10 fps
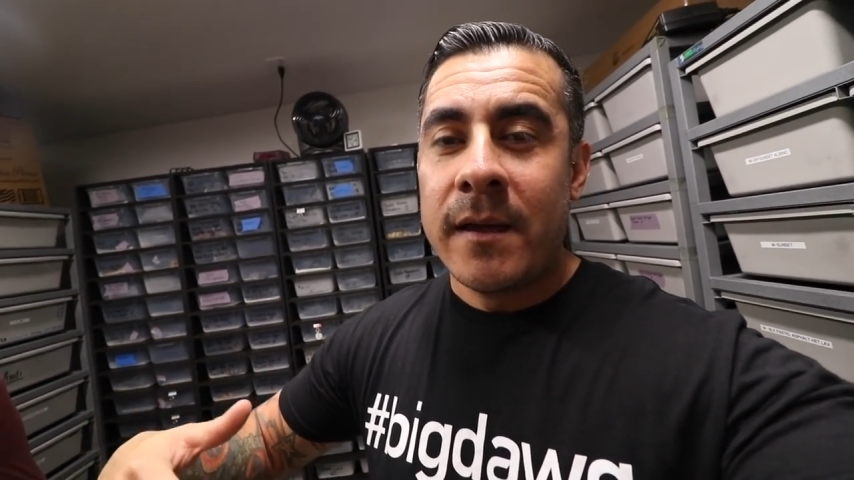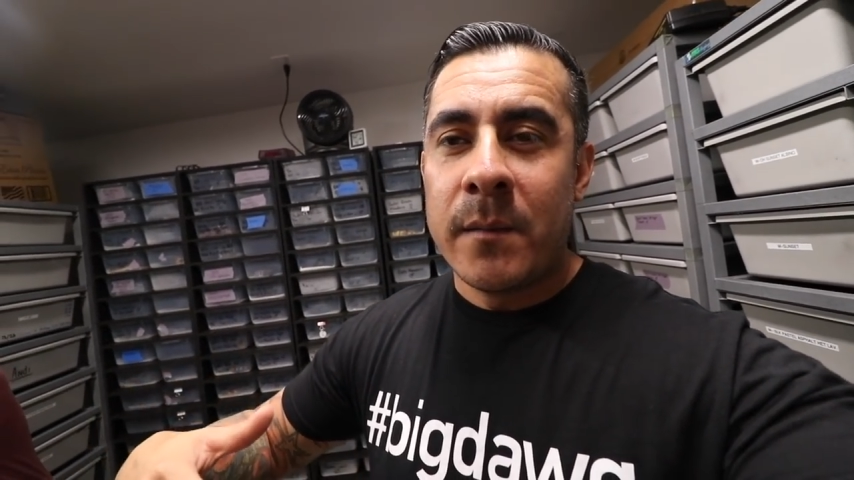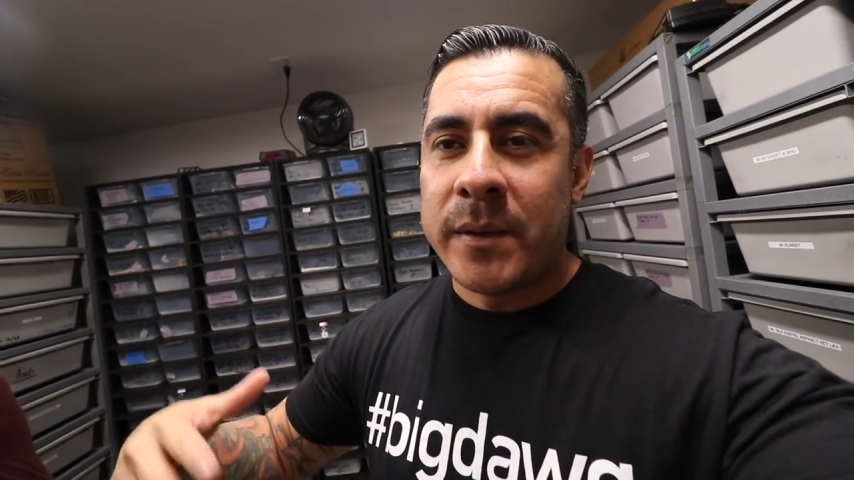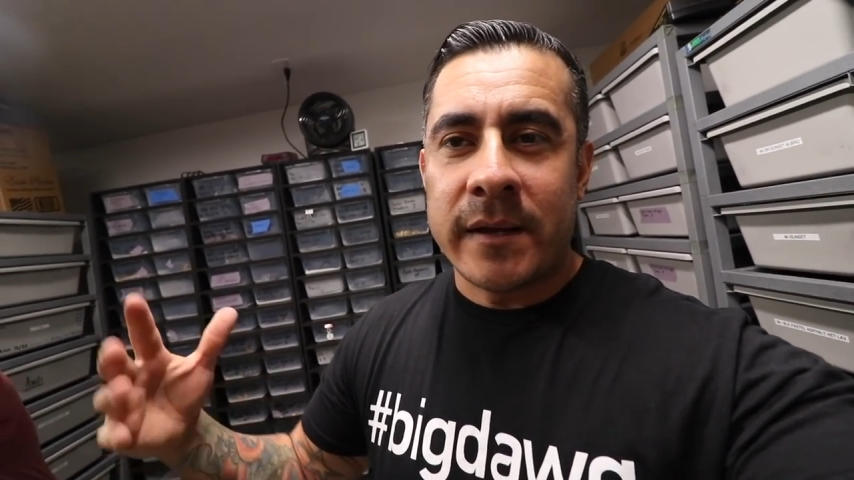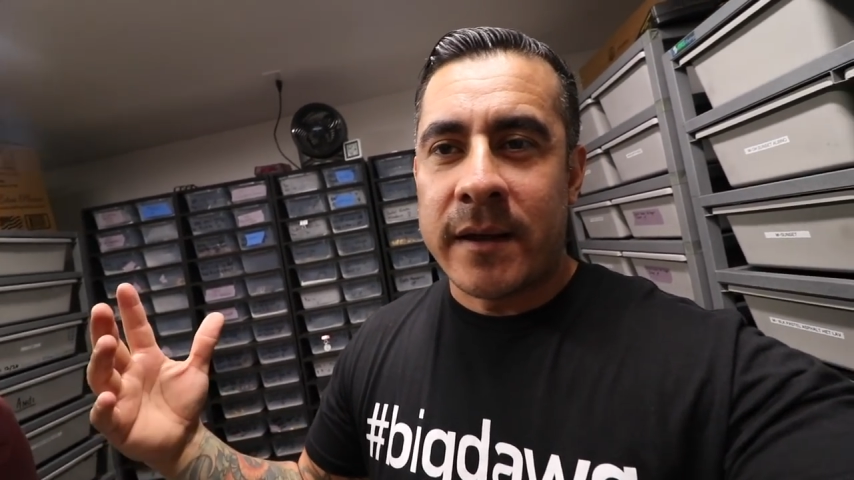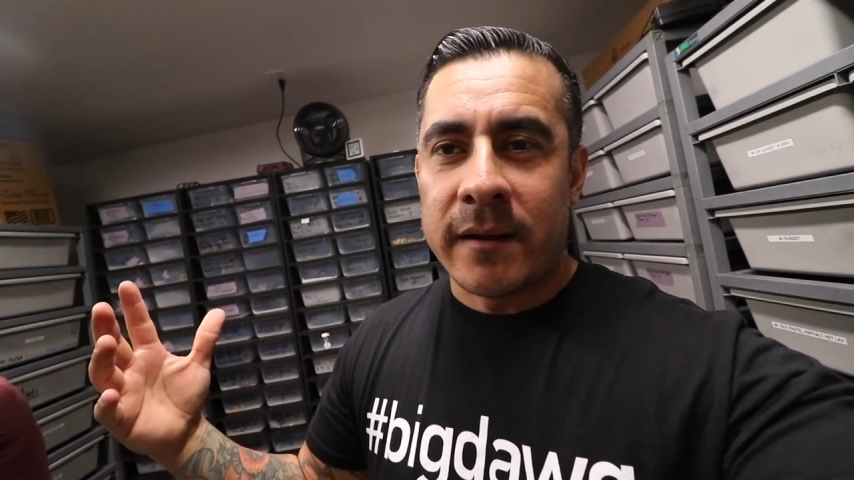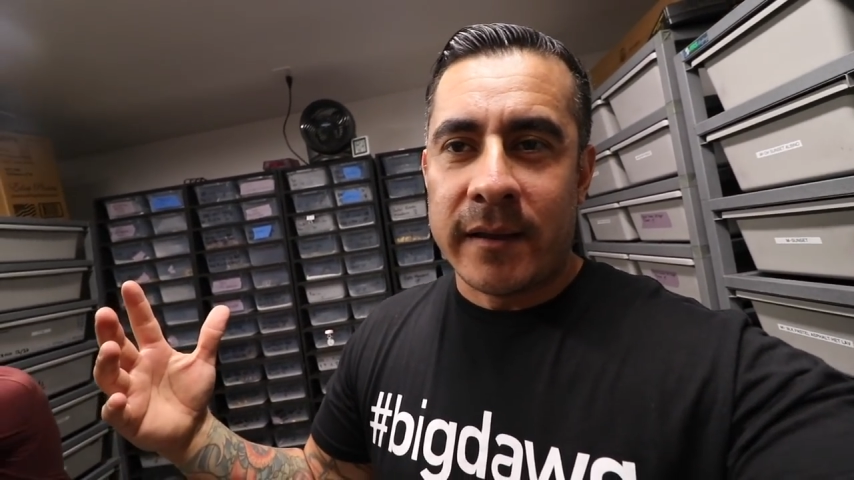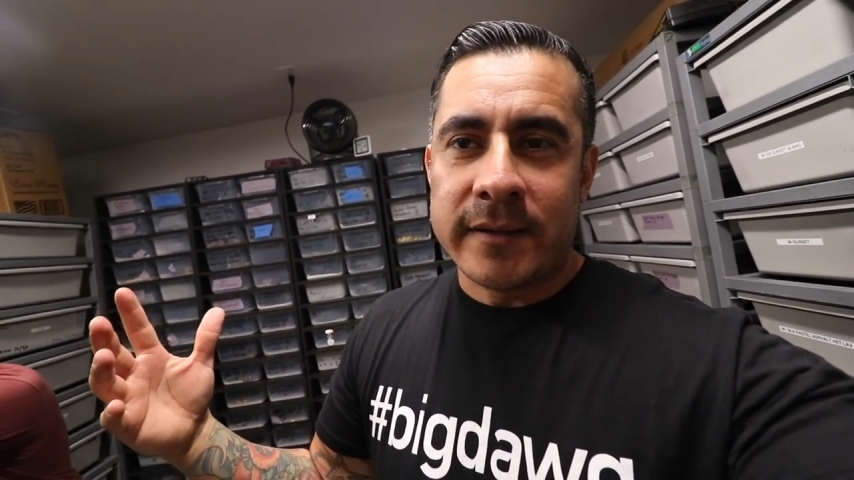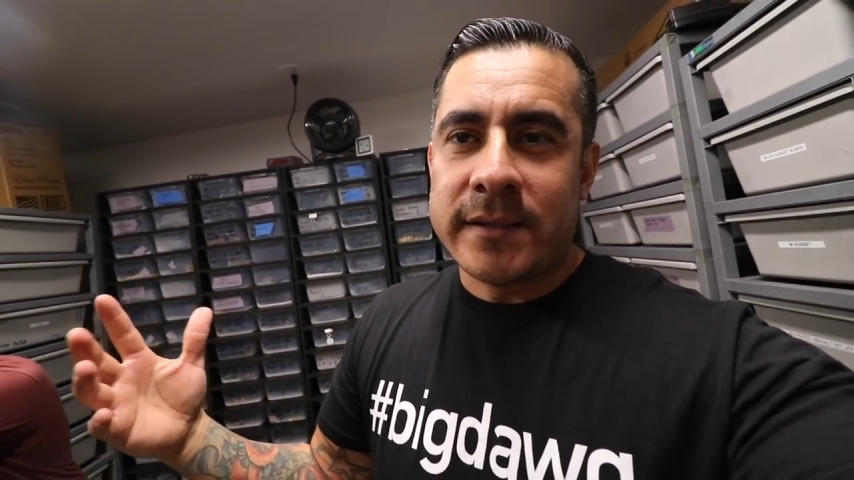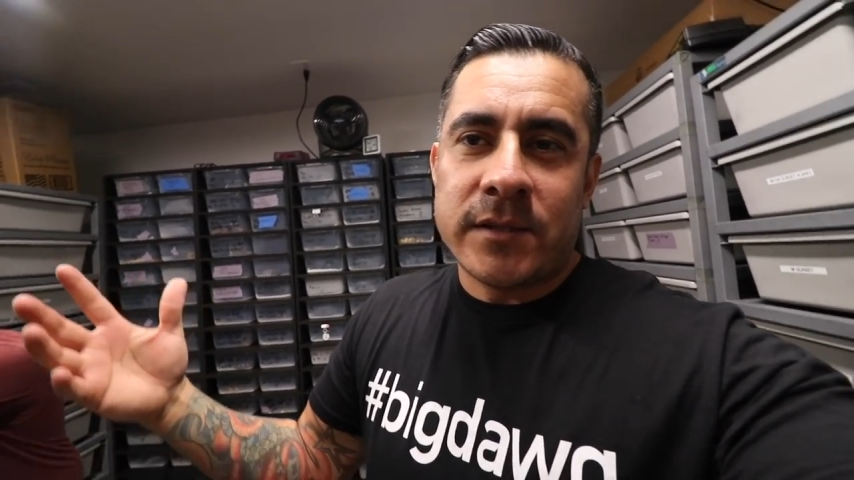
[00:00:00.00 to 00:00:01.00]
but he could care
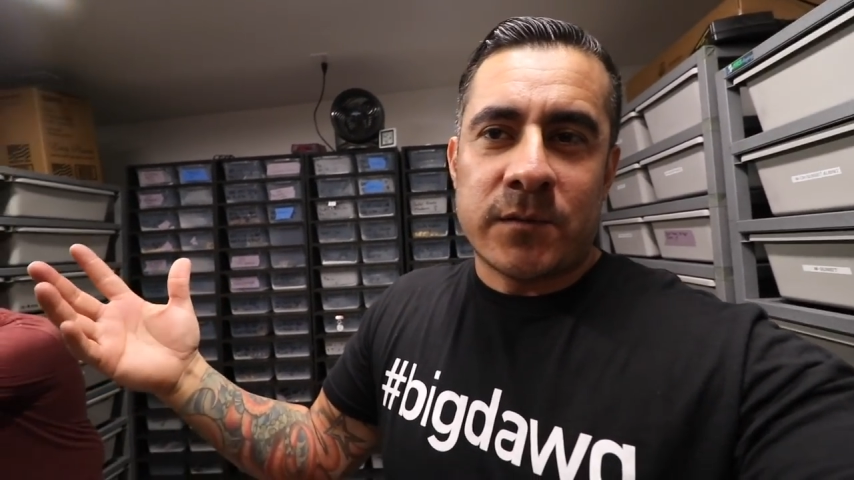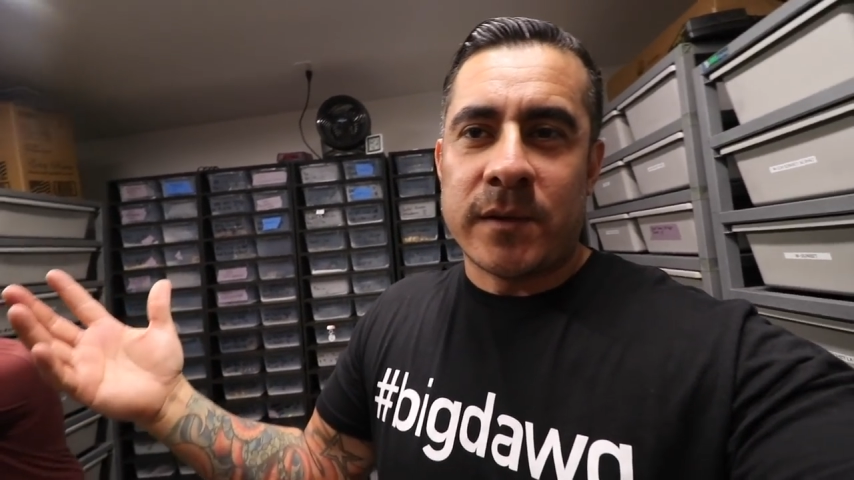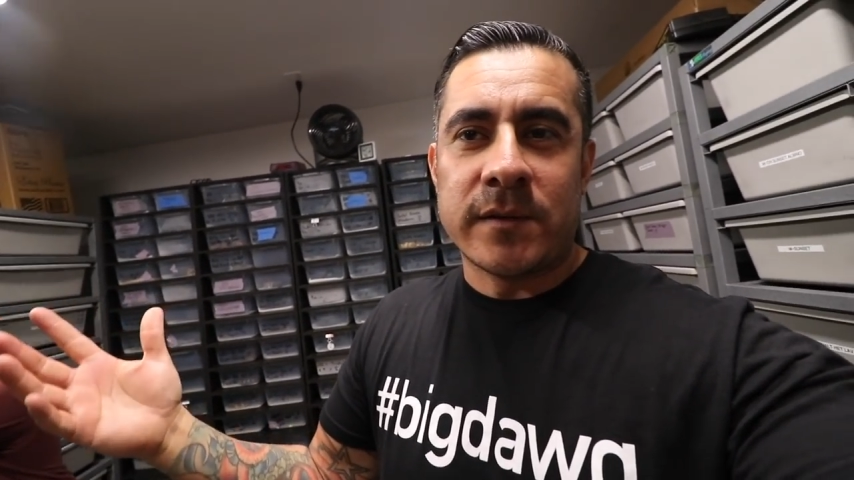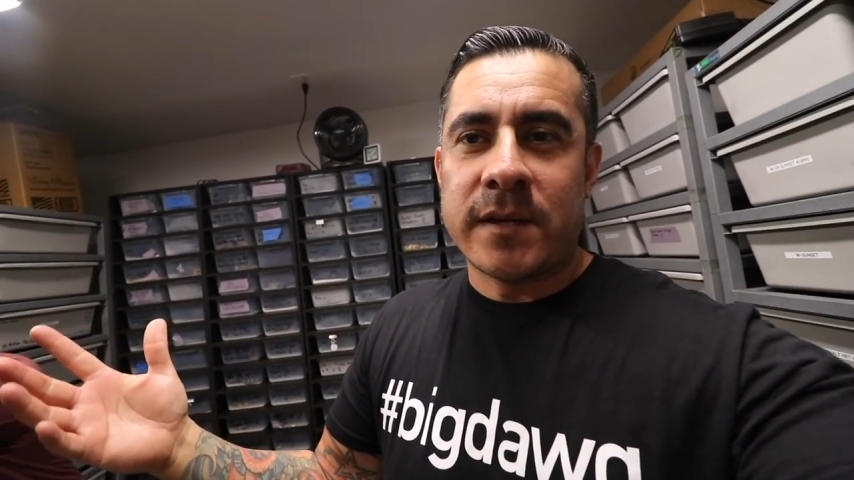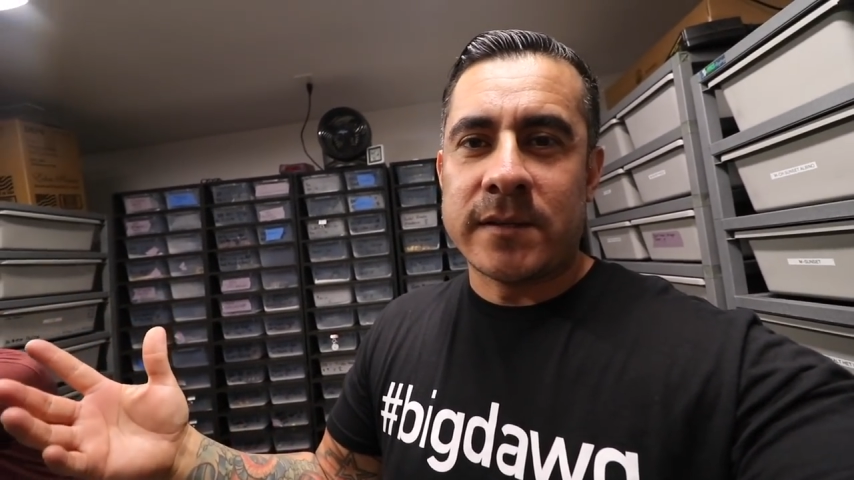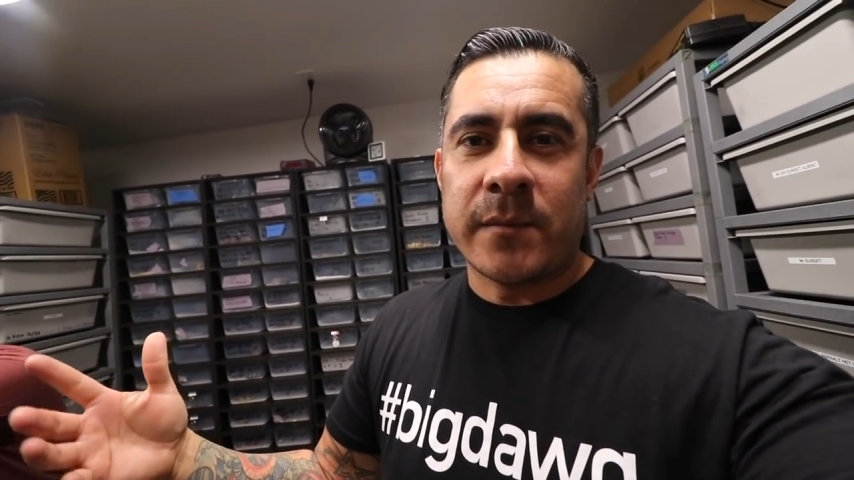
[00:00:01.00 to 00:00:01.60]
less. He's just one of those kids.